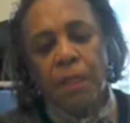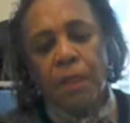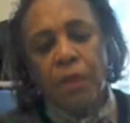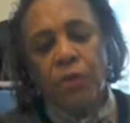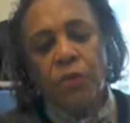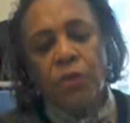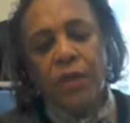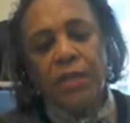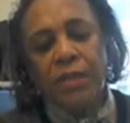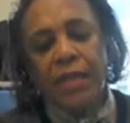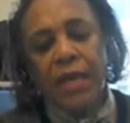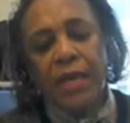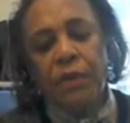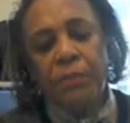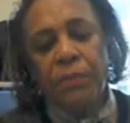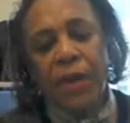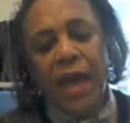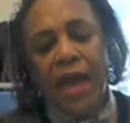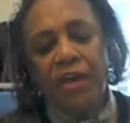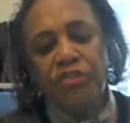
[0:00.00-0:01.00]
You can get a
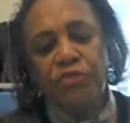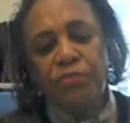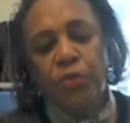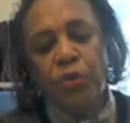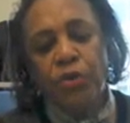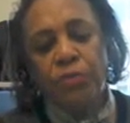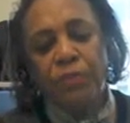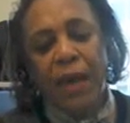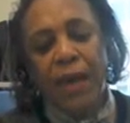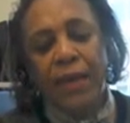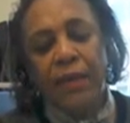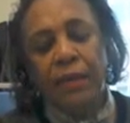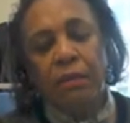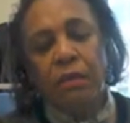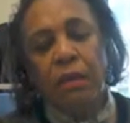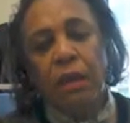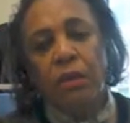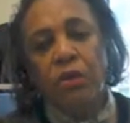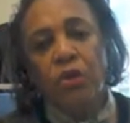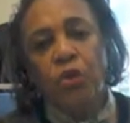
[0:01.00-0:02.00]
passport by
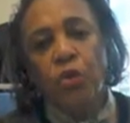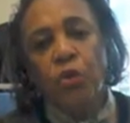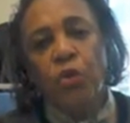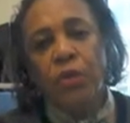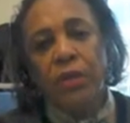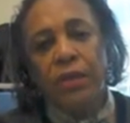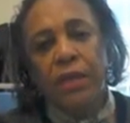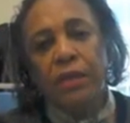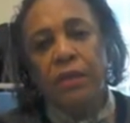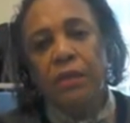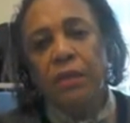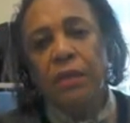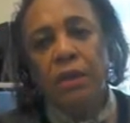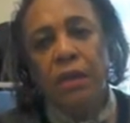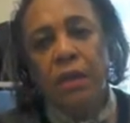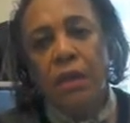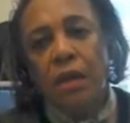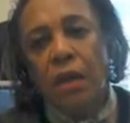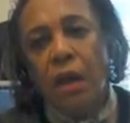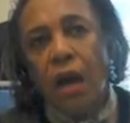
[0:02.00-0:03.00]
Googling
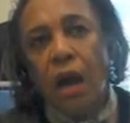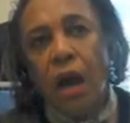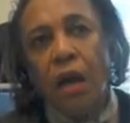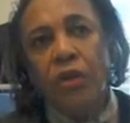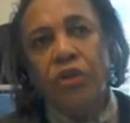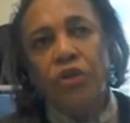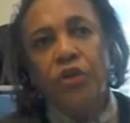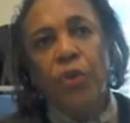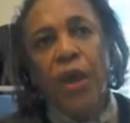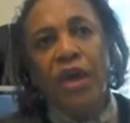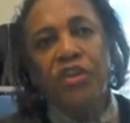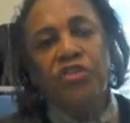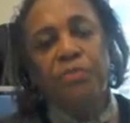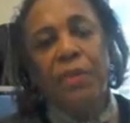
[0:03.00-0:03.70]
a U.S.